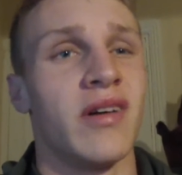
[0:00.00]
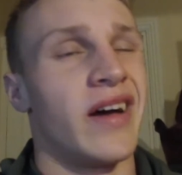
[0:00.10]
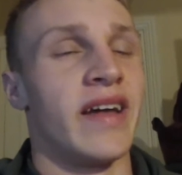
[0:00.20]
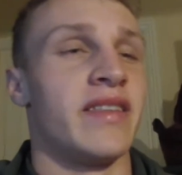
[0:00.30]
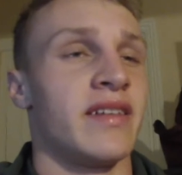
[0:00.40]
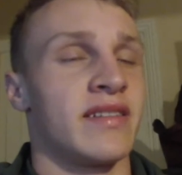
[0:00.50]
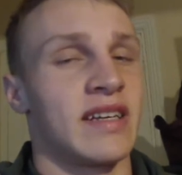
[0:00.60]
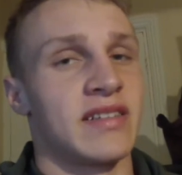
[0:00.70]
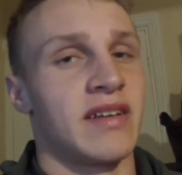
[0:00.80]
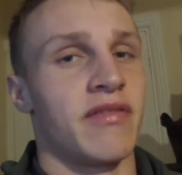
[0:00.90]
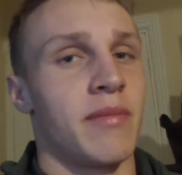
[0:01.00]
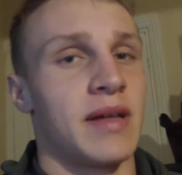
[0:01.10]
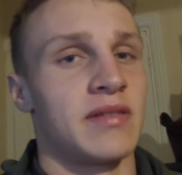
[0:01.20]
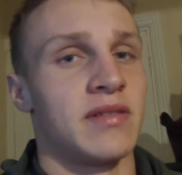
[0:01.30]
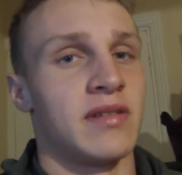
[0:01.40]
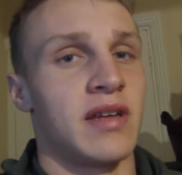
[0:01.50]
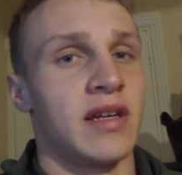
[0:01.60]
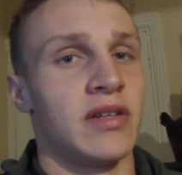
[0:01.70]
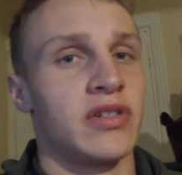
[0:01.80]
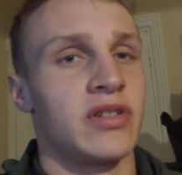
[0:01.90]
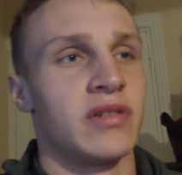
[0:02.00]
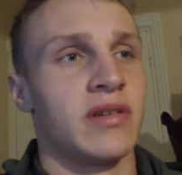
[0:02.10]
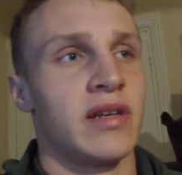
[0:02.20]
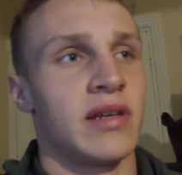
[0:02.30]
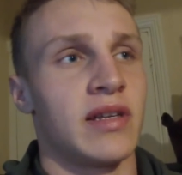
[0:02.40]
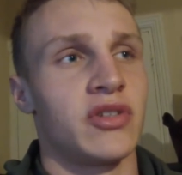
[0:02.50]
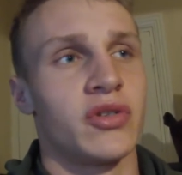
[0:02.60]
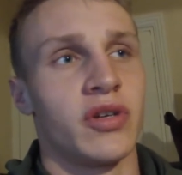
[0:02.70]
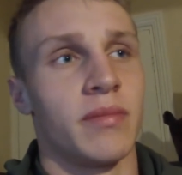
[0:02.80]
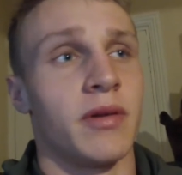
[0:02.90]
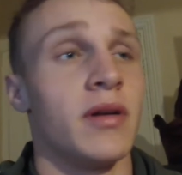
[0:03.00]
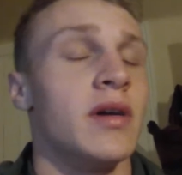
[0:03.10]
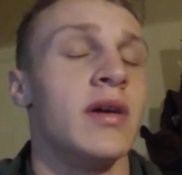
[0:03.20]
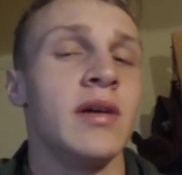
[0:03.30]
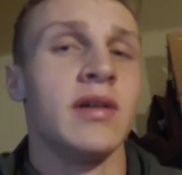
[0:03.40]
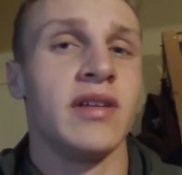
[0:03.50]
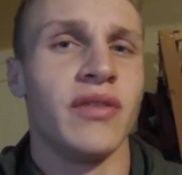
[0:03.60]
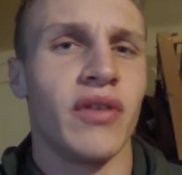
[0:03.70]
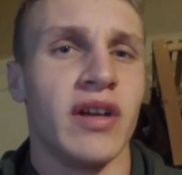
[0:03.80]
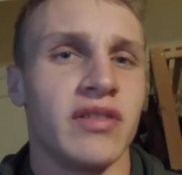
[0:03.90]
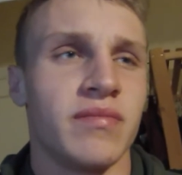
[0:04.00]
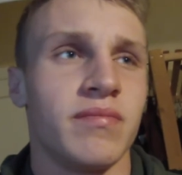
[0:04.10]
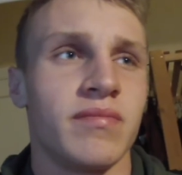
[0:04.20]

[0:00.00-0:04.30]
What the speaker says: I had the exact same for maths and English and literature, but you guys,